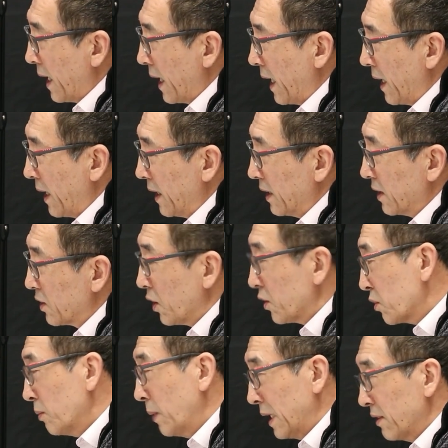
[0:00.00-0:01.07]
And it's
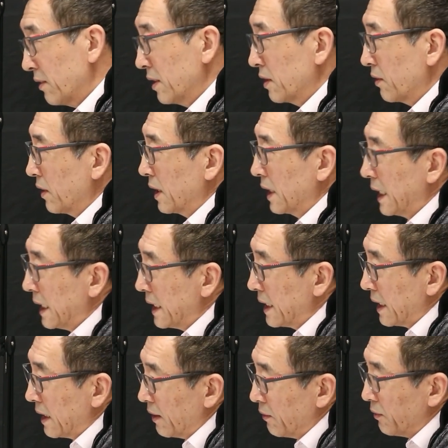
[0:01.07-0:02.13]
also makes things very
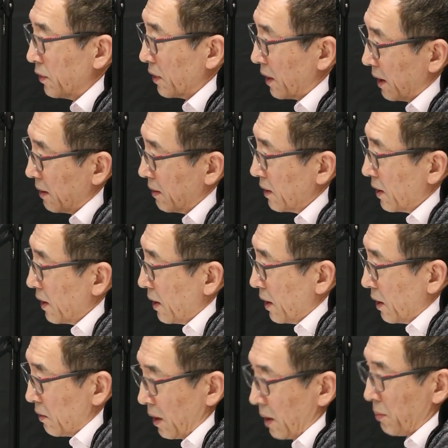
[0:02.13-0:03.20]
easy if you can
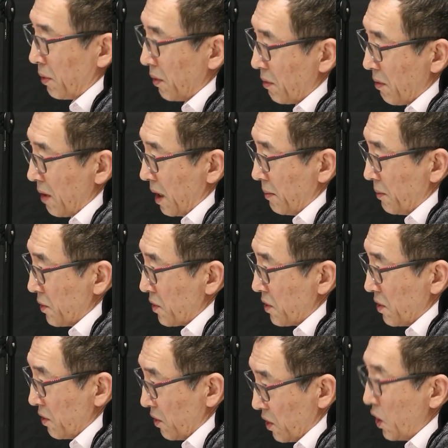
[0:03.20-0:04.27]
write
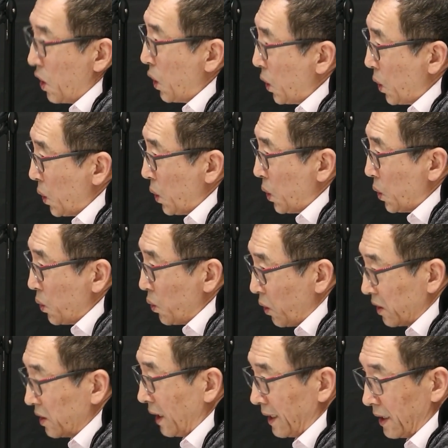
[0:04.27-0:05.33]
programs, you know
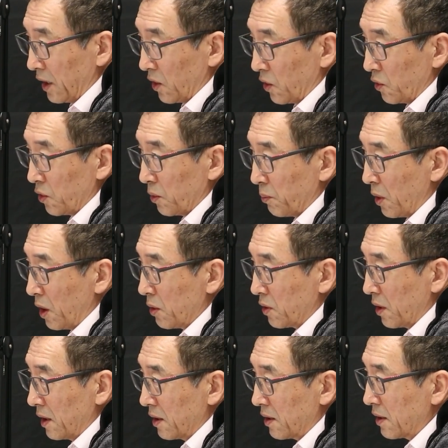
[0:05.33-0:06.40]
what data you're going to
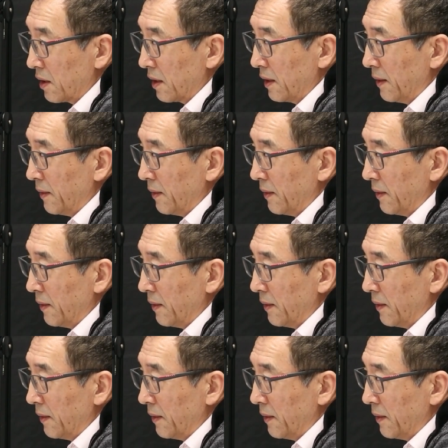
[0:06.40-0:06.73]
process.